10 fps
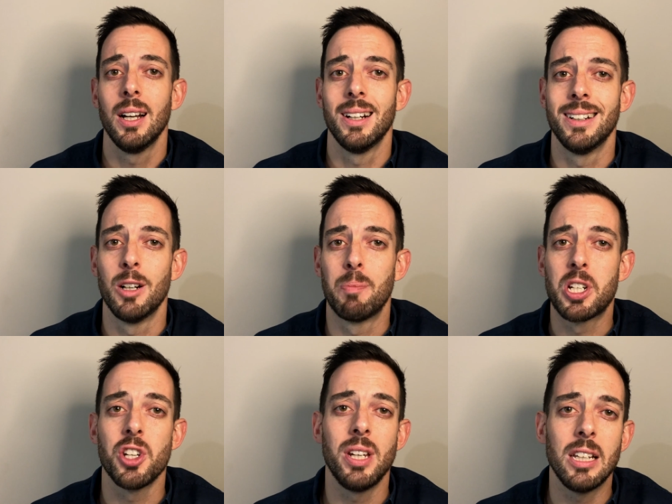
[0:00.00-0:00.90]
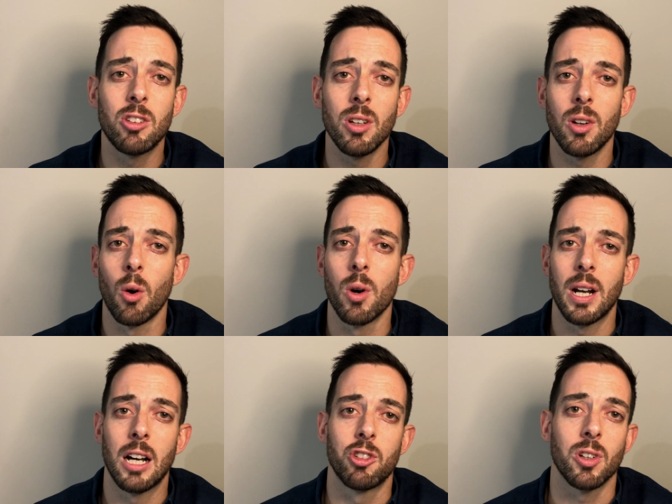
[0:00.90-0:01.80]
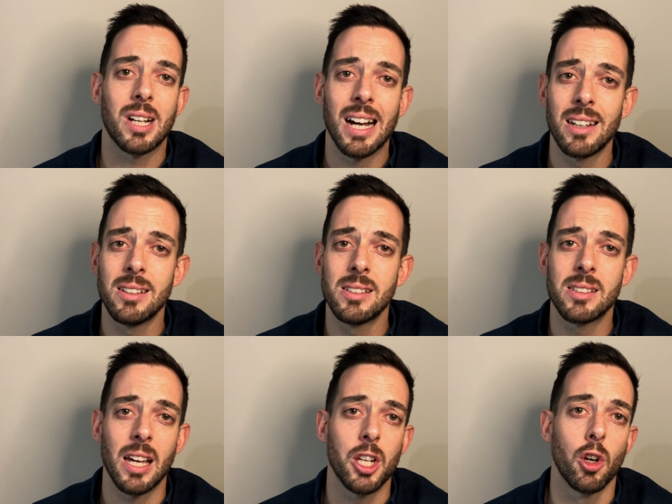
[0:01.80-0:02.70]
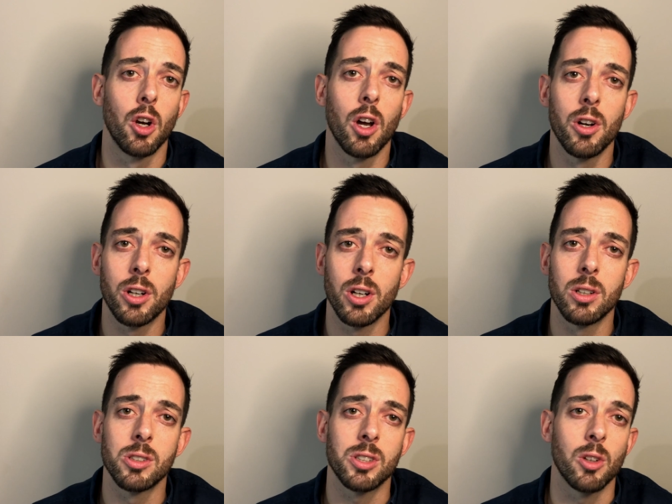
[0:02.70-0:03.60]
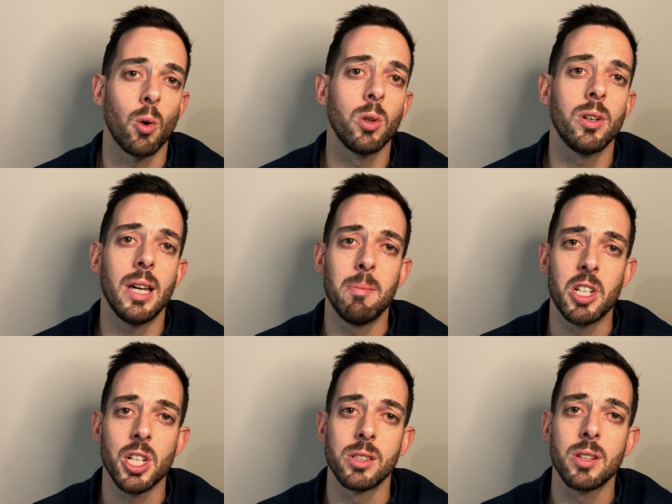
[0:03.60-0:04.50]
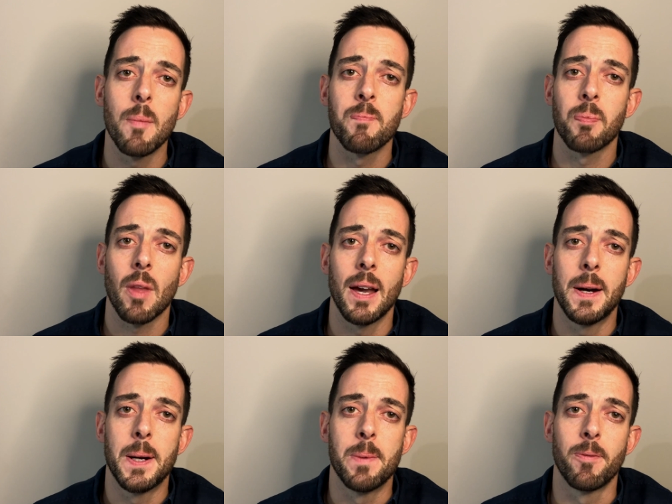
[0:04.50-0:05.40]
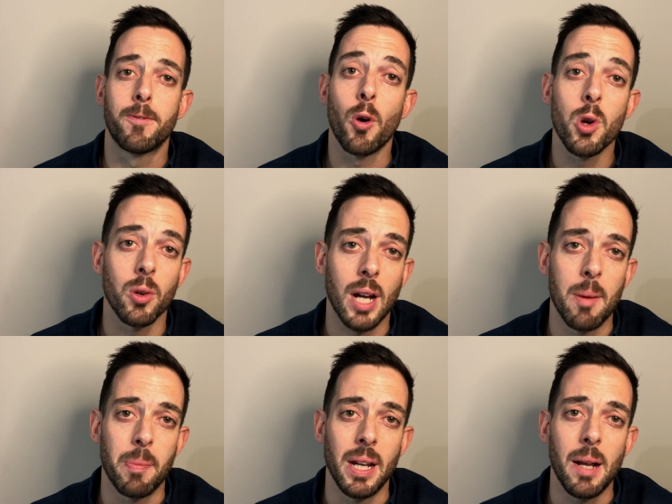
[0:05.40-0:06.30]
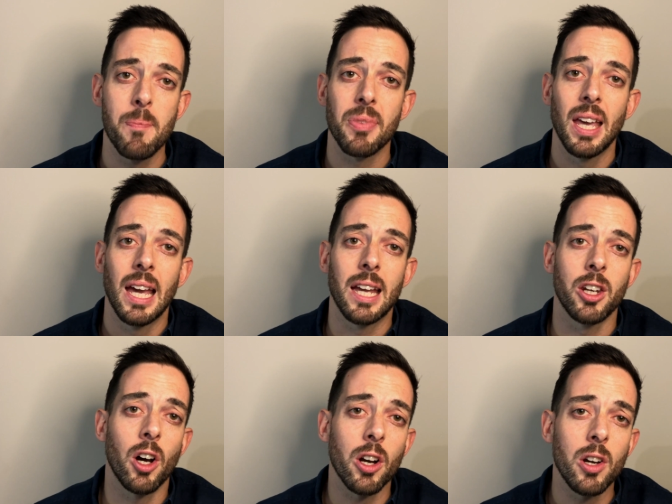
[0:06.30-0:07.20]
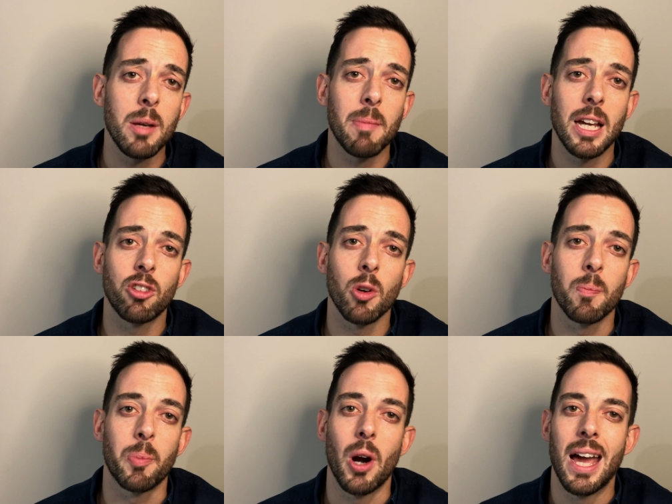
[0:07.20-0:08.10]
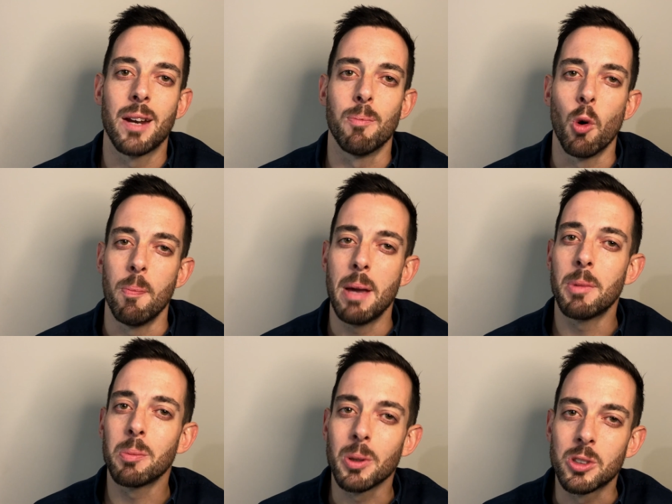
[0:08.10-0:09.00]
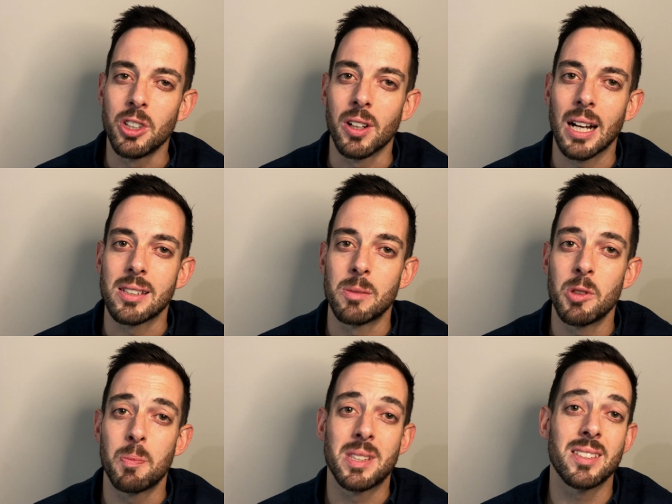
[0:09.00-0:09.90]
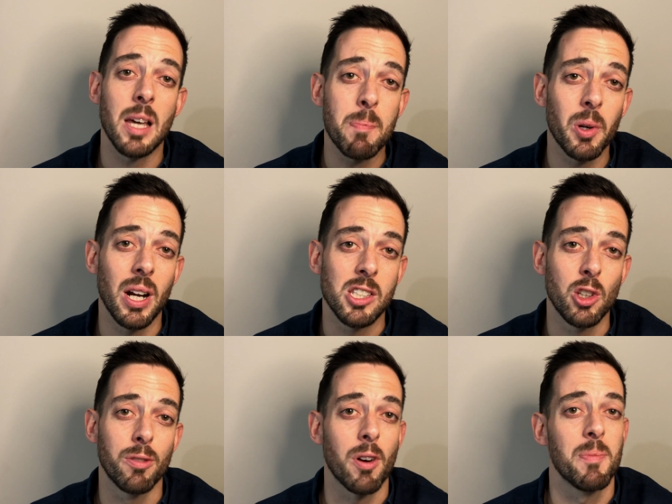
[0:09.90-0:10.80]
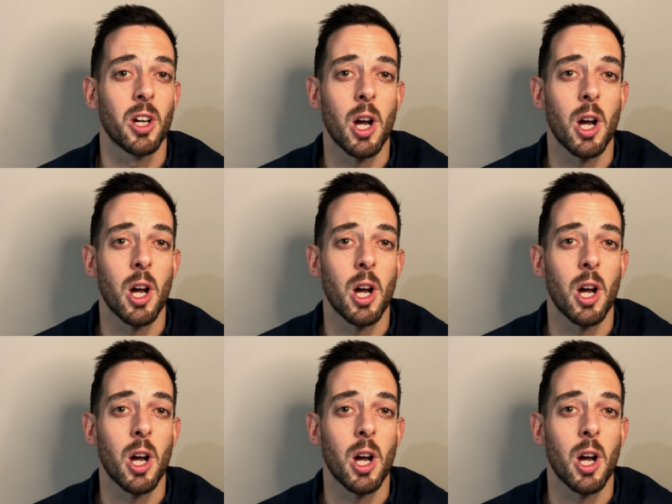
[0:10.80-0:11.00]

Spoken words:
but you need to organize your colors and your logos and all your images for your company. It not only makes your brand more memorable to your customers, but separates you from the